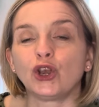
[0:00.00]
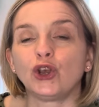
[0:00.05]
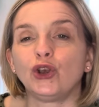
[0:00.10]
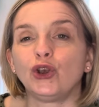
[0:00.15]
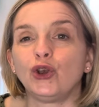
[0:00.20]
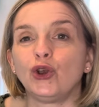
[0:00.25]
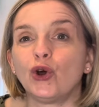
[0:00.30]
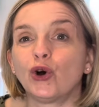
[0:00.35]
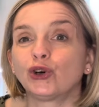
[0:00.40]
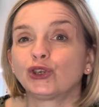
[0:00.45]

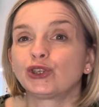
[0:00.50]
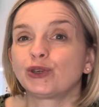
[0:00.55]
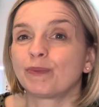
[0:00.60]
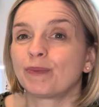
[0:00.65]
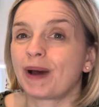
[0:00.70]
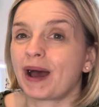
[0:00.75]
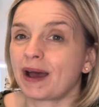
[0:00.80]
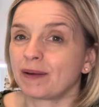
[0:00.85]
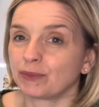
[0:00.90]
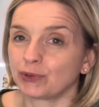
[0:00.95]
Not
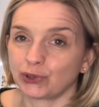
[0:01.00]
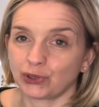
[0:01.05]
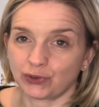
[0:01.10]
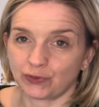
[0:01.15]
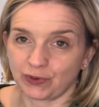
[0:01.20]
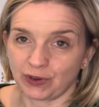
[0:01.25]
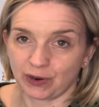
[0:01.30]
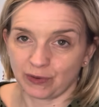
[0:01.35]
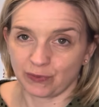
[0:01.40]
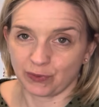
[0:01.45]
my most
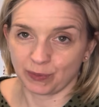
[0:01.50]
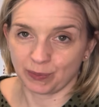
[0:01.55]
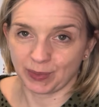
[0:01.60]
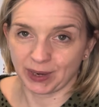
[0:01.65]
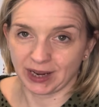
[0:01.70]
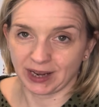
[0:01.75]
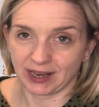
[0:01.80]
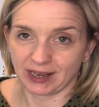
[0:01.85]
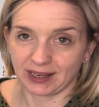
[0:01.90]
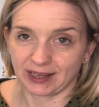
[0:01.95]
favorite
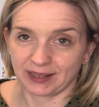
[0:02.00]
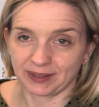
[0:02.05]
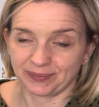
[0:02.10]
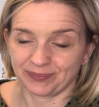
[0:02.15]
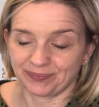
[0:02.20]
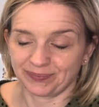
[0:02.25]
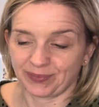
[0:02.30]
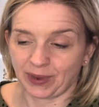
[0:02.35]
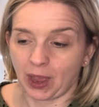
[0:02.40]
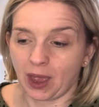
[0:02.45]
make.
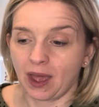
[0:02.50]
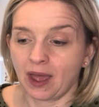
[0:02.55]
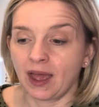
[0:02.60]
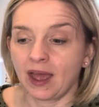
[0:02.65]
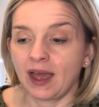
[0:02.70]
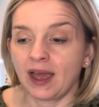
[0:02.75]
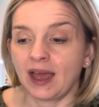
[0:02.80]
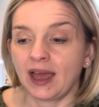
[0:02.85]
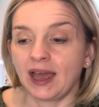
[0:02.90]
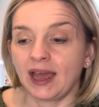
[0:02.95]

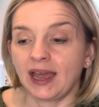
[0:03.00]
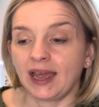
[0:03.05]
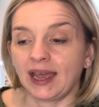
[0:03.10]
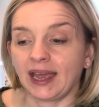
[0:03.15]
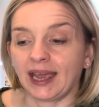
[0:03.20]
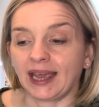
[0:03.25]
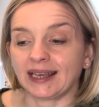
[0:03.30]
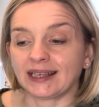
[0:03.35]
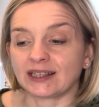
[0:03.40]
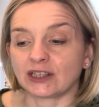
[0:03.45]

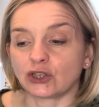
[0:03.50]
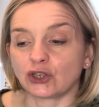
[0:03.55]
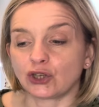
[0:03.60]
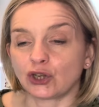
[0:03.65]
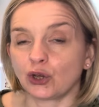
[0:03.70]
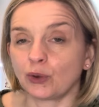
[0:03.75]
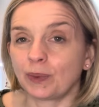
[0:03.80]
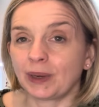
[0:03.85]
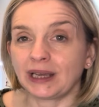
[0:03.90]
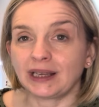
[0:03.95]
It's a
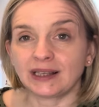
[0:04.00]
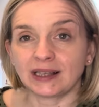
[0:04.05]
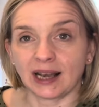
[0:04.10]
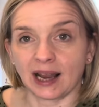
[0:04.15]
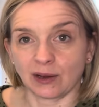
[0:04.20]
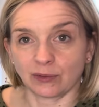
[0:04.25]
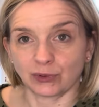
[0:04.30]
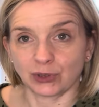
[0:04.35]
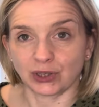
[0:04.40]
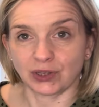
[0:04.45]
two-piece
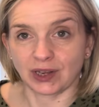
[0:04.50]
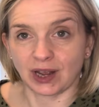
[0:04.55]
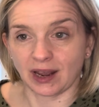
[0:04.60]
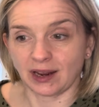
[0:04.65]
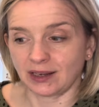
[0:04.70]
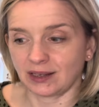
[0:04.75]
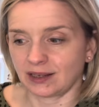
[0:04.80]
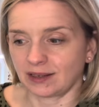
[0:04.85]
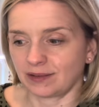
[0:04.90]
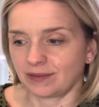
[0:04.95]
lounge
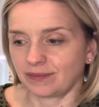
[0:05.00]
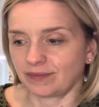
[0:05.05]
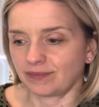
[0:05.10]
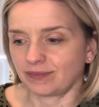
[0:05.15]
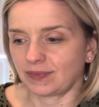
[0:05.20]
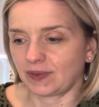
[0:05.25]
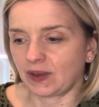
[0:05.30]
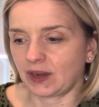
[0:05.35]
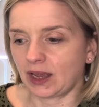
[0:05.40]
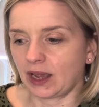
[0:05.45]
set,
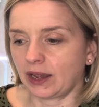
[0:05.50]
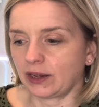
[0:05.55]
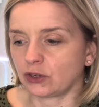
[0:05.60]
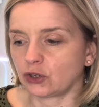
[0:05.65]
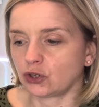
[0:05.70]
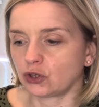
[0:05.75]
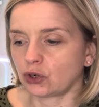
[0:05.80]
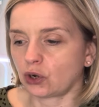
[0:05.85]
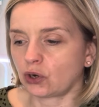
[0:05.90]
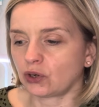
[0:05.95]
a
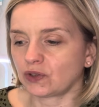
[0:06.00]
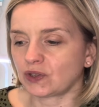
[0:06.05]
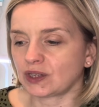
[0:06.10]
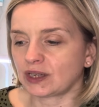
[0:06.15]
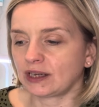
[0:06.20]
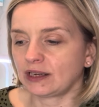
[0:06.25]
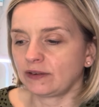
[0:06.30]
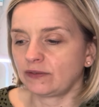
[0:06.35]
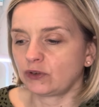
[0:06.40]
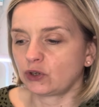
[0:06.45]
short
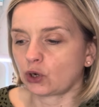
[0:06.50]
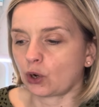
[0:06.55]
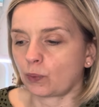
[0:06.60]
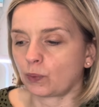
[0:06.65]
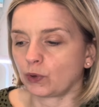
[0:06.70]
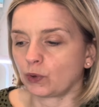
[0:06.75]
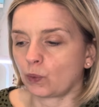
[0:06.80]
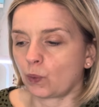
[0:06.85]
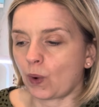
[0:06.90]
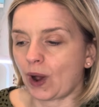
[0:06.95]
sleeve top
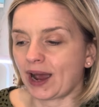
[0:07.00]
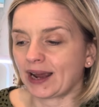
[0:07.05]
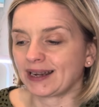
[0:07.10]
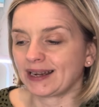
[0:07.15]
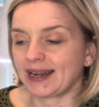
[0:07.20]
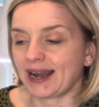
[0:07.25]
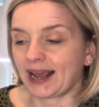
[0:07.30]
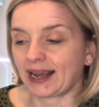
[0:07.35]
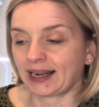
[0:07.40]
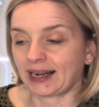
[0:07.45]
with a wide
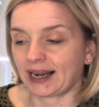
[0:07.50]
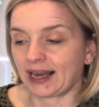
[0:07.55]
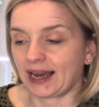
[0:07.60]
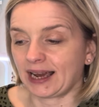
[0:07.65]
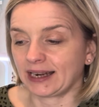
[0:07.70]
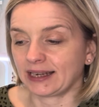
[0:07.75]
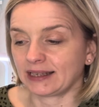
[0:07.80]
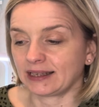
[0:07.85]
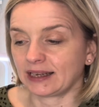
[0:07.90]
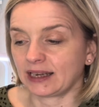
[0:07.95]

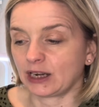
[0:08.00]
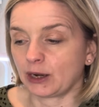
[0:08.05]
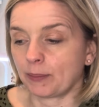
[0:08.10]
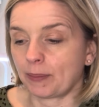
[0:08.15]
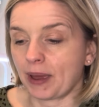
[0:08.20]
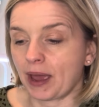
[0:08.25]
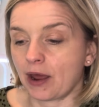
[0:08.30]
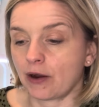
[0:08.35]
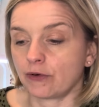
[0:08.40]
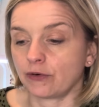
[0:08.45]
neckline, and a
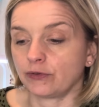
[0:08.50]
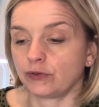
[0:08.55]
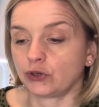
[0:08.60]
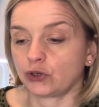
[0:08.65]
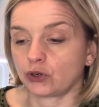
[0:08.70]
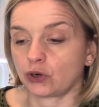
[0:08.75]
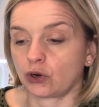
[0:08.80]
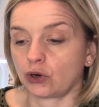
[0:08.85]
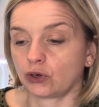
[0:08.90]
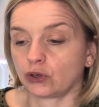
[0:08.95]
pair of
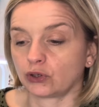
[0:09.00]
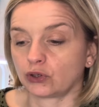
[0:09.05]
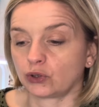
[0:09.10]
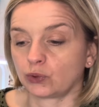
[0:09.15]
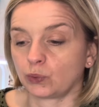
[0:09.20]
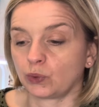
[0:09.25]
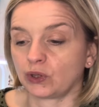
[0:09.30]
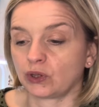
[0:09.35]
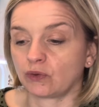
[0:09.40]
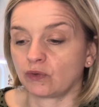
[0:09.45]
shorts
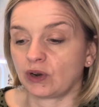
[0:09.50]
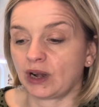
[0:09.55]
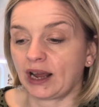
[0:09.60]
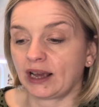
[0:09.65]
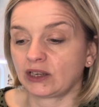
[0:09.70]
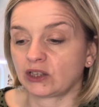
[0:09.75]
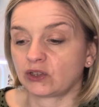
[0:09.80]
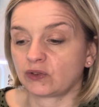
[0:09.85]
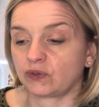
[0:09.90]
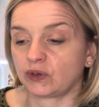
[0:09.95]
with a
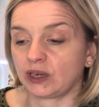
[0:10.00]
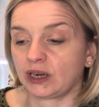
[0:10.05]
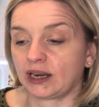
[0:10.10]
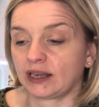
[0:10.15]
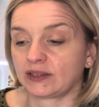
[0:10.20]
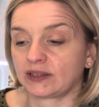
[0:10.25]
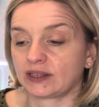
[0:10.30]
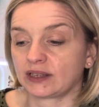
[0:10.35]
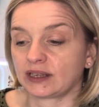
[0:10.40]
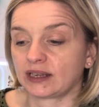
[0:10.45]
relaxed fit,
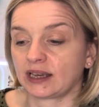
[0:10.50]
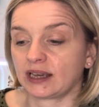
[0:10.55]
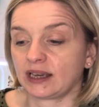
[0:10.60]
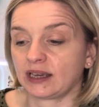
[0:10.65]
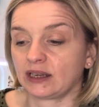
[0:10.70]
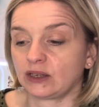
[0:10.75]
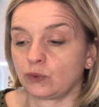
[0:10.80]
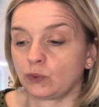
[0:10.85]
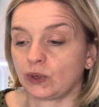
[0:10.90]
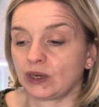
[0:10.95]

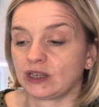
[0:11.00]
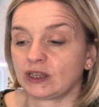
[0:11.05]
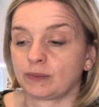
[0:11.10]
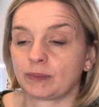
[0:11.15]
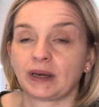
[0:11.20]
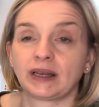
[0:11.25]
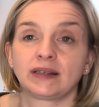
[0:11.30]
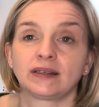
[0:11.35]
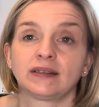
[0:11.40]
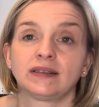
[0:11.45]
elasticated
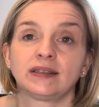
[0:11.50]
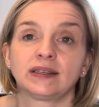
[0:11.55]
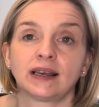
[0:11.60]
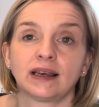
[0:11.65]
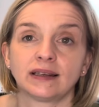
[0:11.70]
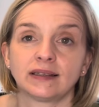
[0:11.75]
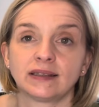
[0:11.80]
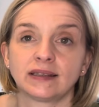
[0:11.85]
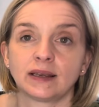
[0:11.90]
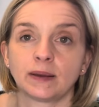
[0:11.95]
waistband and
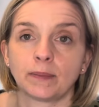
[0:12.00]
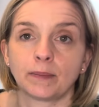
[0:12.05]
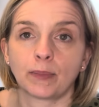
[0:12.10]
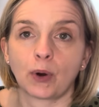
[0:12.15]
side seam